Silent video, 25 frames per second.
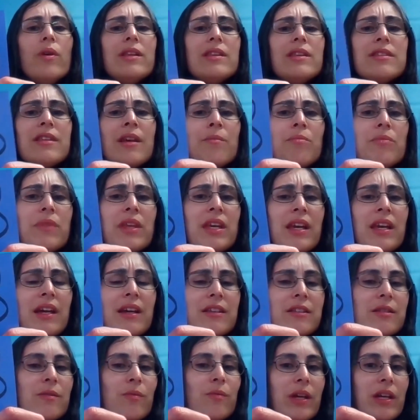What's something
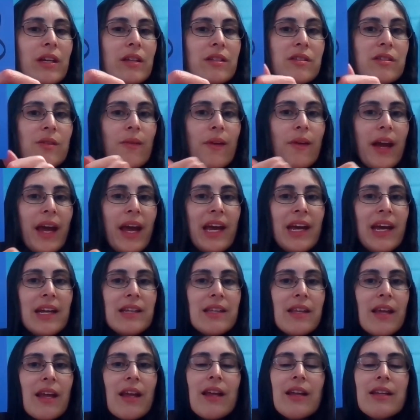else we could do
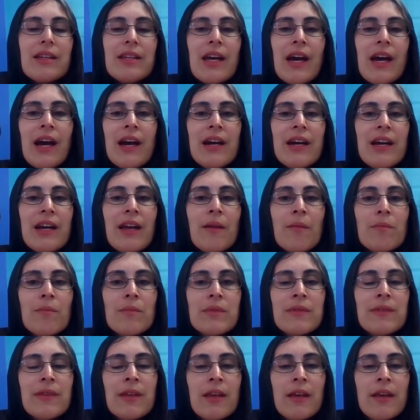eight
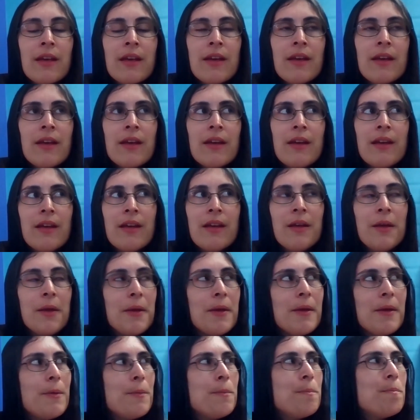times?
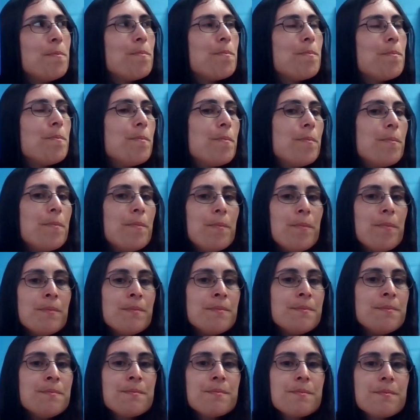
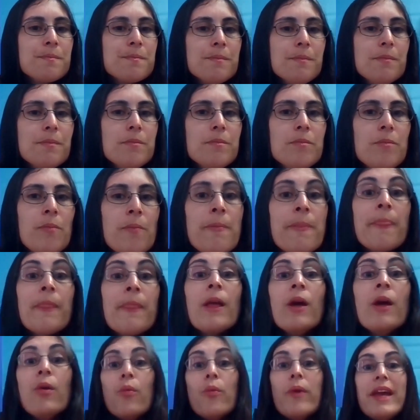Hmm.
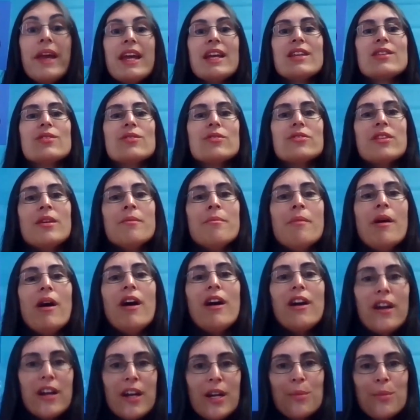We can do some
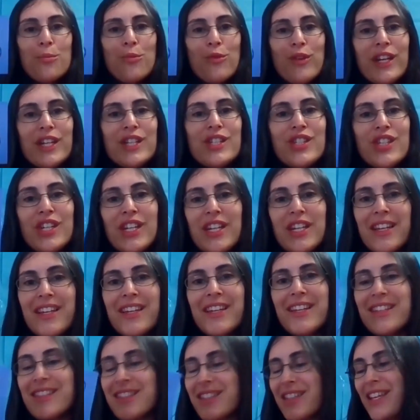arm
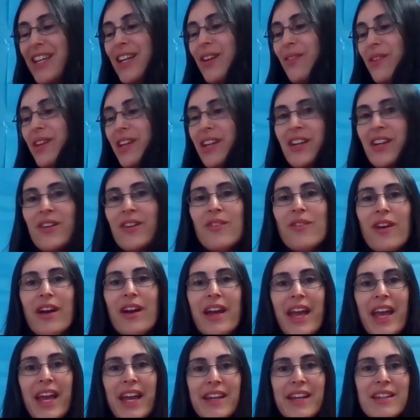reaches. Here we go.
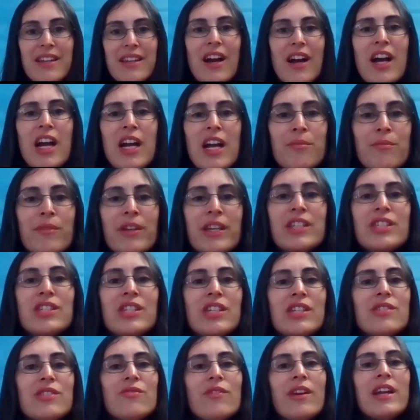Eight arm
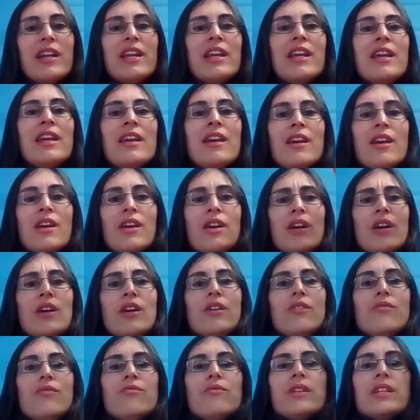reaches. Ready?
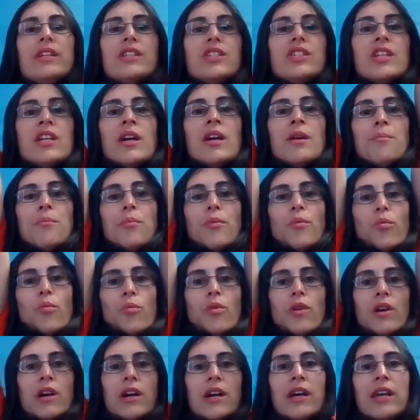Reach
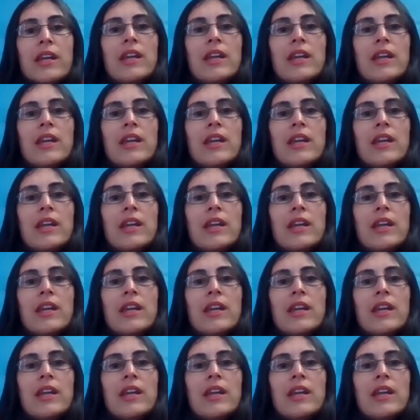up.